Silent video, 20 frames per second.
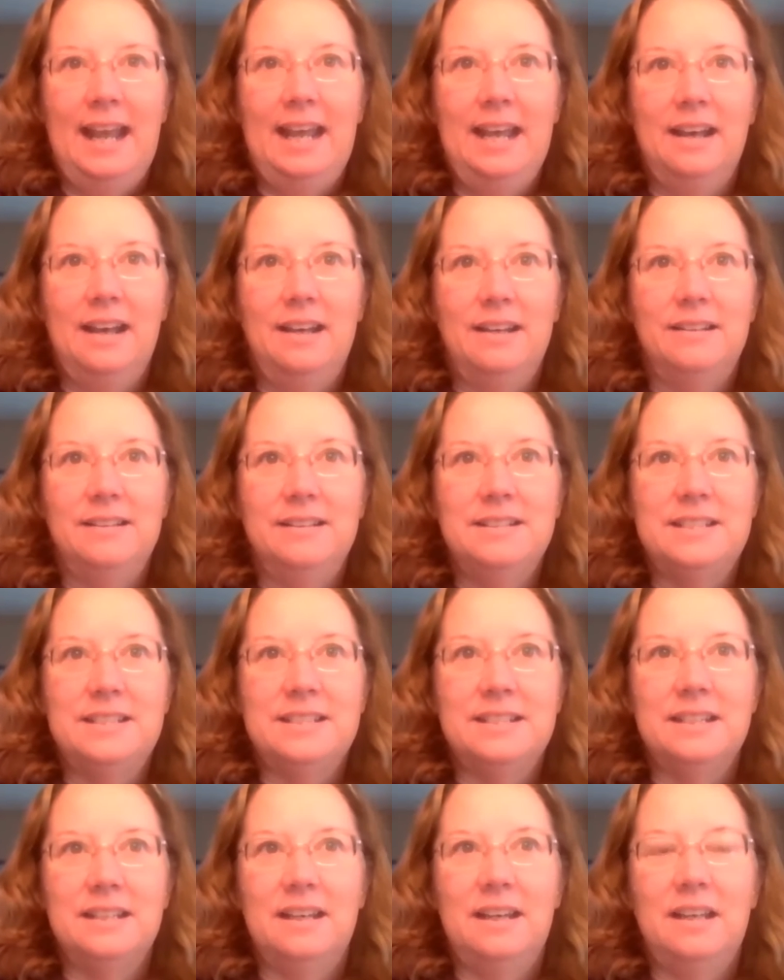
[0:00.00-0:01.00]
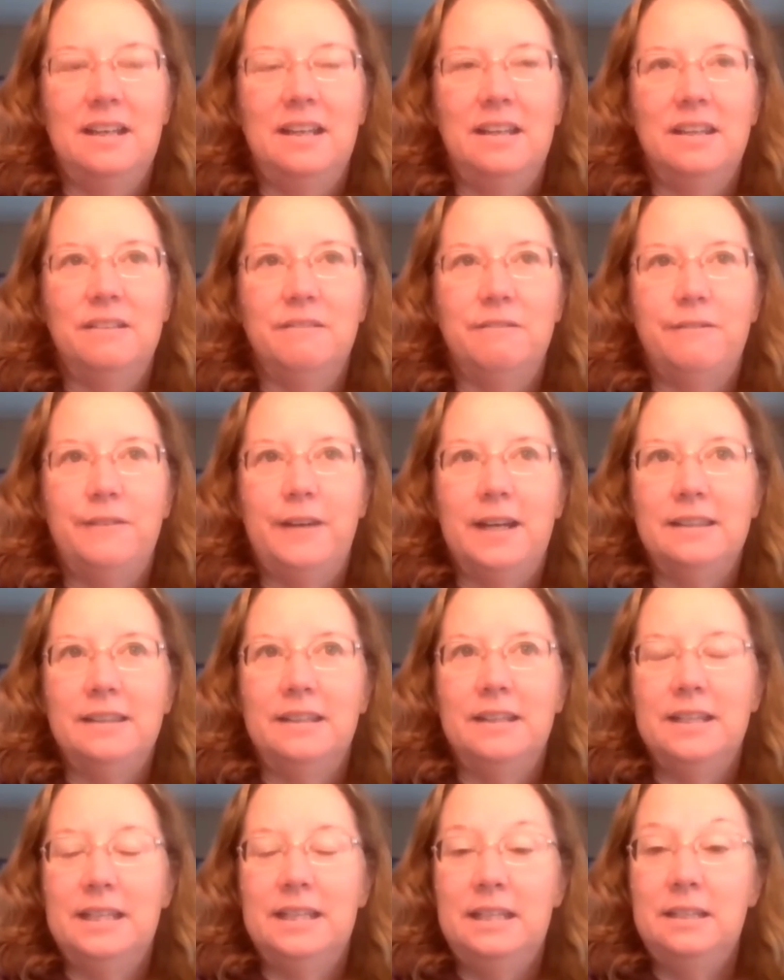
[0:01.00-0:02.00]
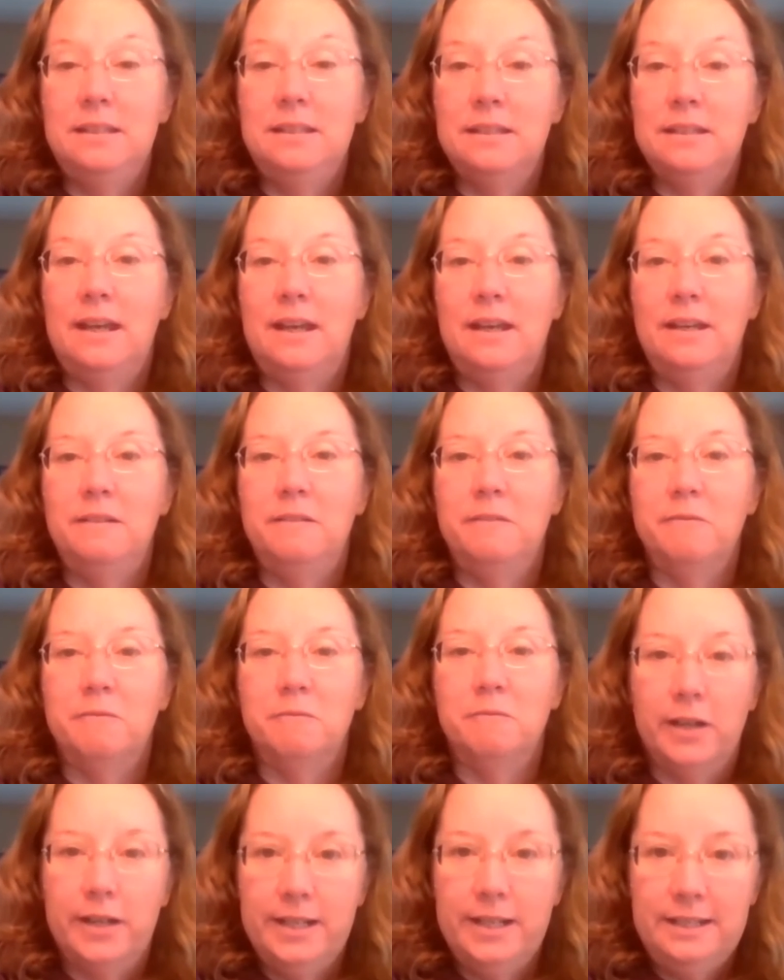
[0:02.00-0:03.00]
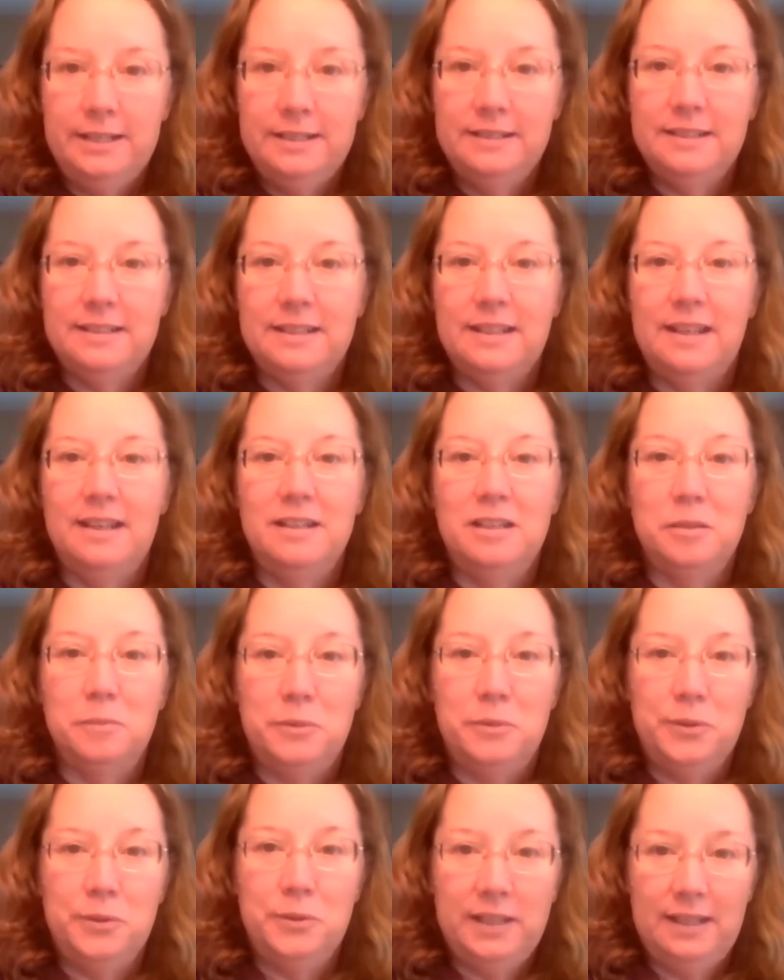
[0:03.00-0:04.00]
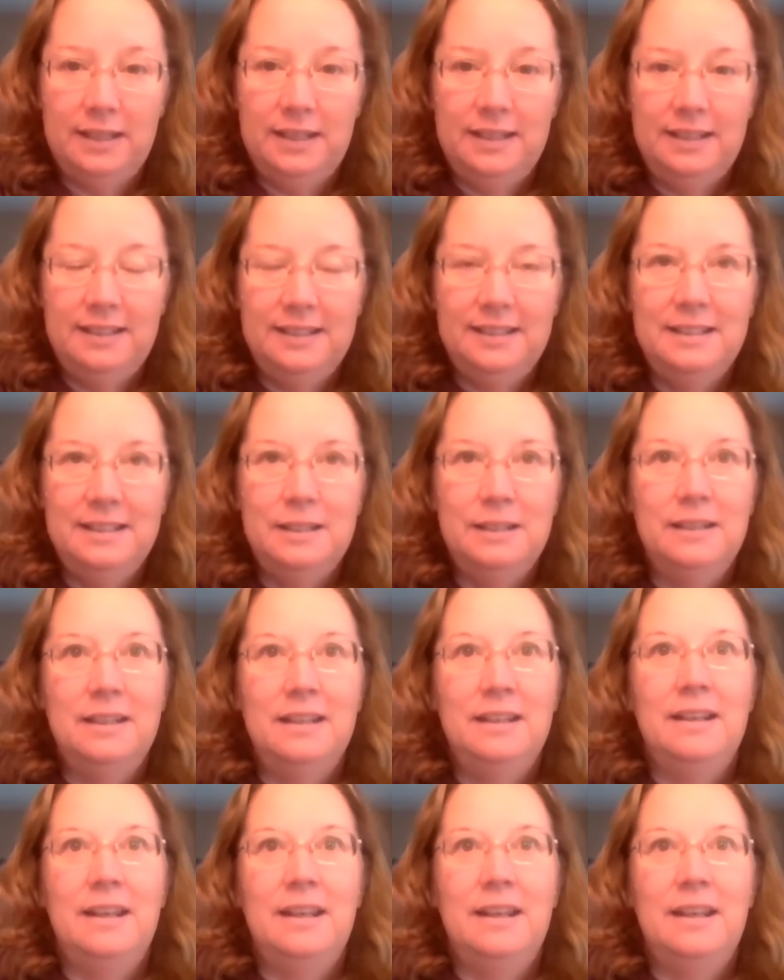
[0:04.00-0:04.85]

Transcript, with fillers: And the fact that he can write and communicate